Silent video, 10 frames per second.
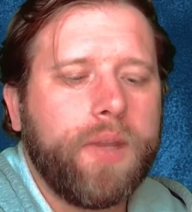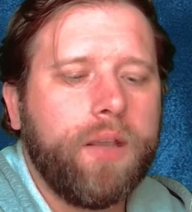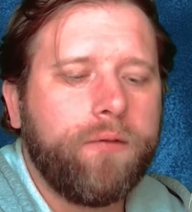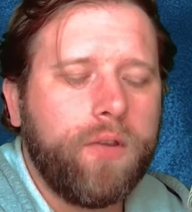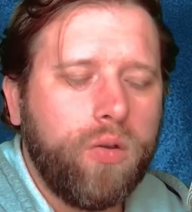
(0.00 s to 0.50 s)

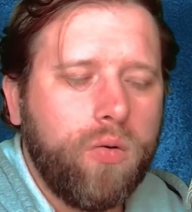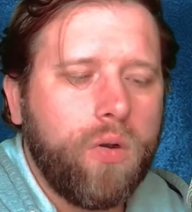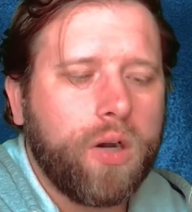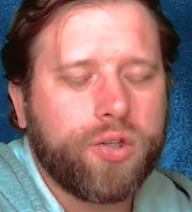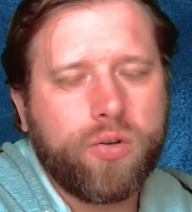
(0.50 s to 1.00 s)
if you
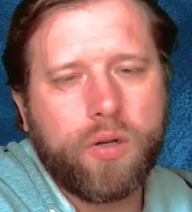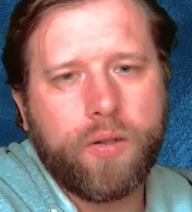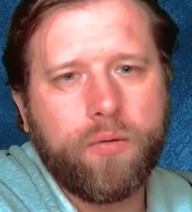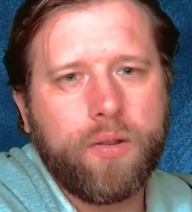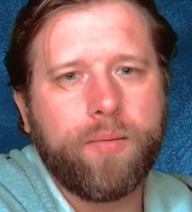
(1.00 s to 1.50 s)
are
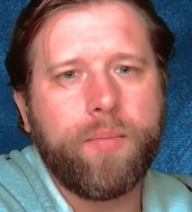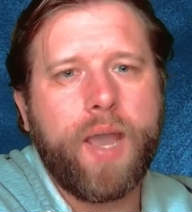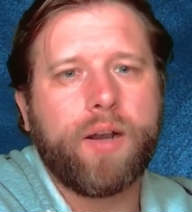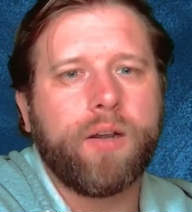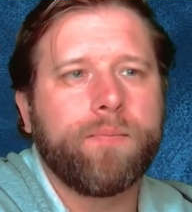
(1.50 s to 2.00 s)
struggling with a
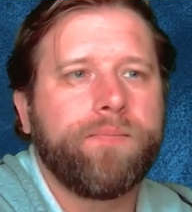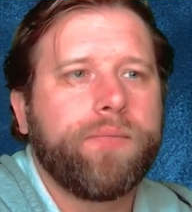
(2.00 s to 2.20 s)
matter